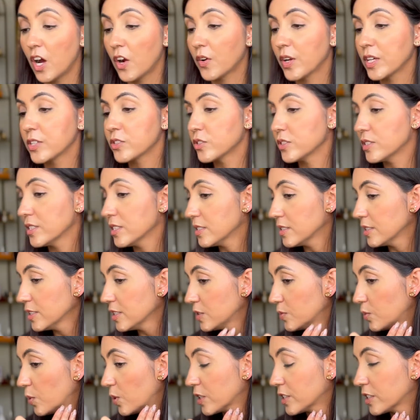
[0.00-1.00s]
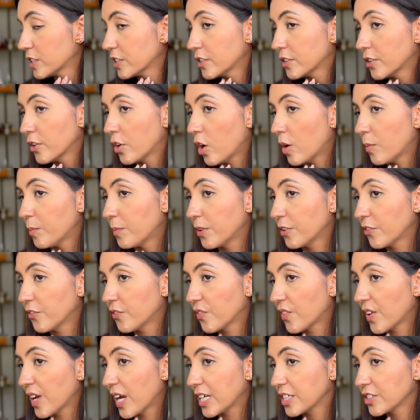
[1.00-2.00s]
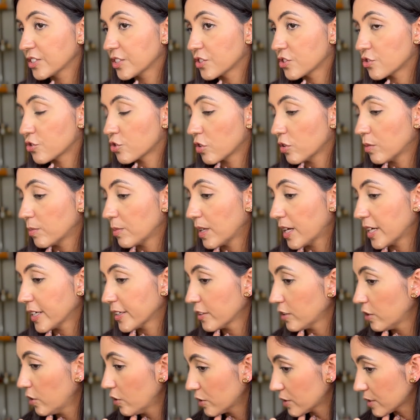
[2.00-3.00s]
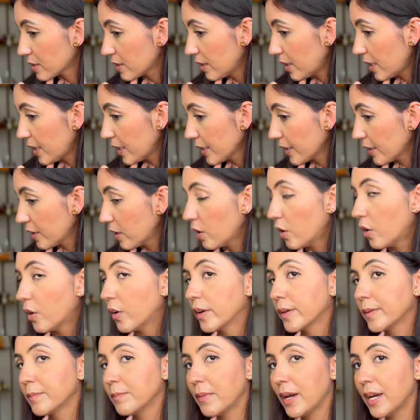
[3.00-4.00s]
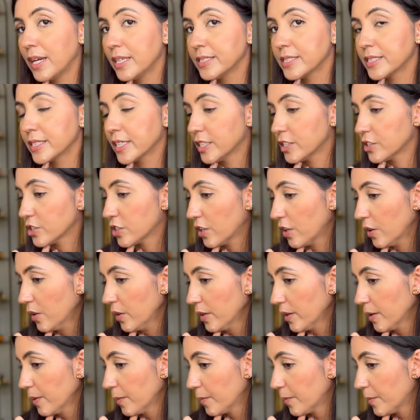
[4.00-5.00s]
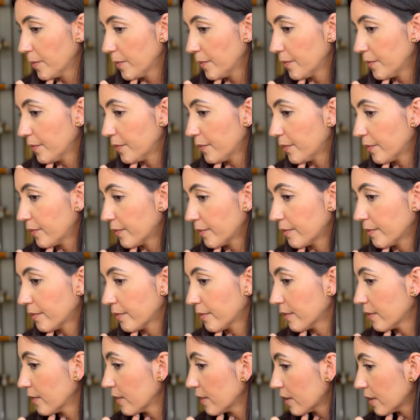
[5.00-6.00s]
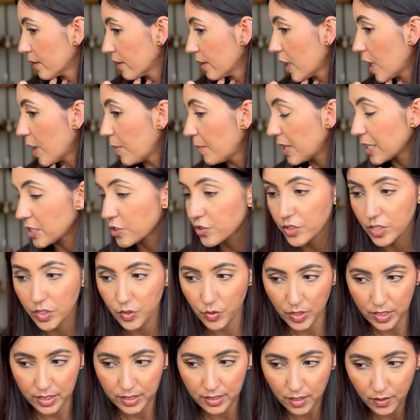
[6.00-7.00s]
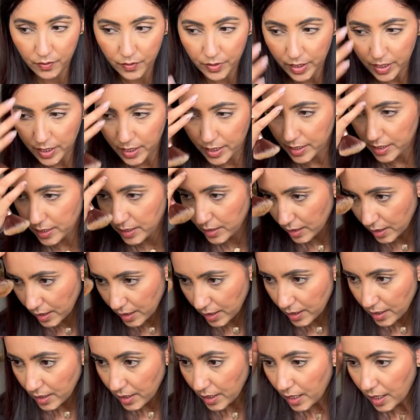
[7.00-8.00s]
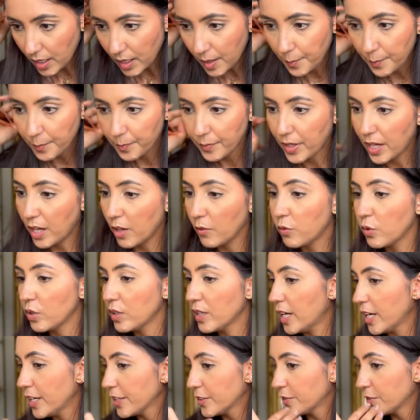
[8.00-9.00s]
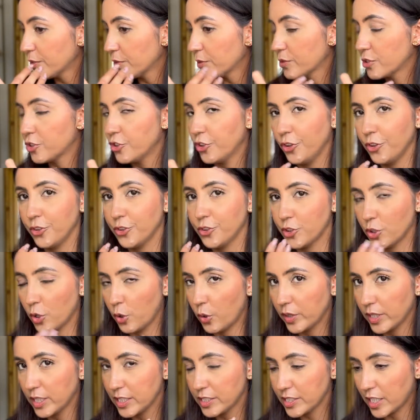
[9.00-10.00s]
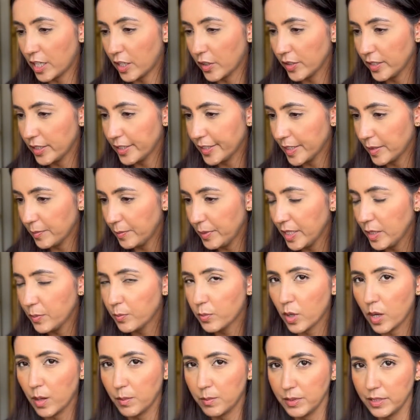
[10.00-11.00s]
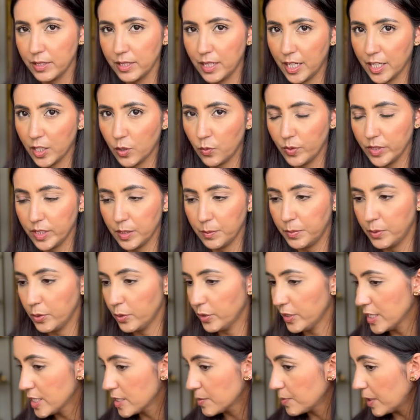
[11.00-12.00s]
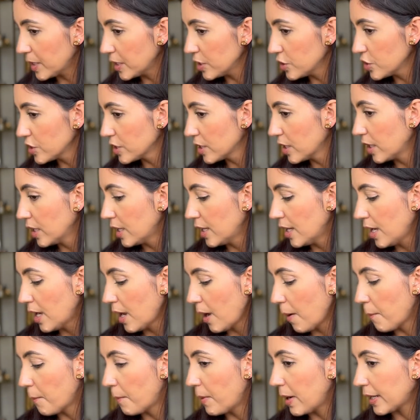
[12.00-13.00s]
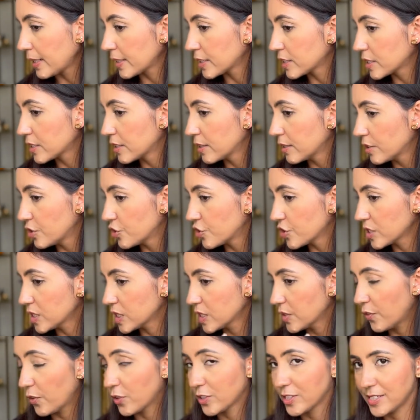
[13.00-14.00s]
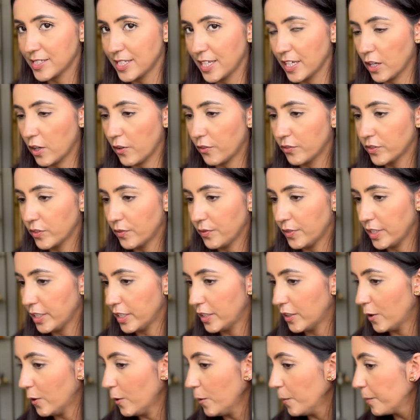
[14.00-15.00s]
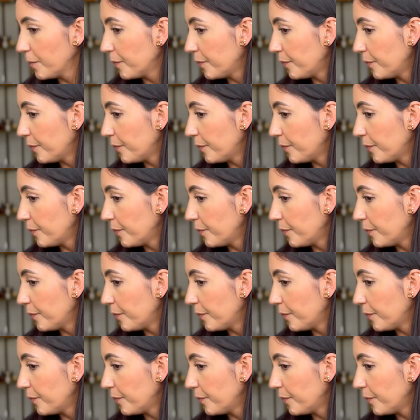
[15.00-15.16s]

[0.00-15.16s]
Right, so this is what copper flash strobe light looks like on my skin tone. I'm actually really loving it. Um, I would like to tone it down a little bit, probably like with a beauty sponge but just for the sake of the video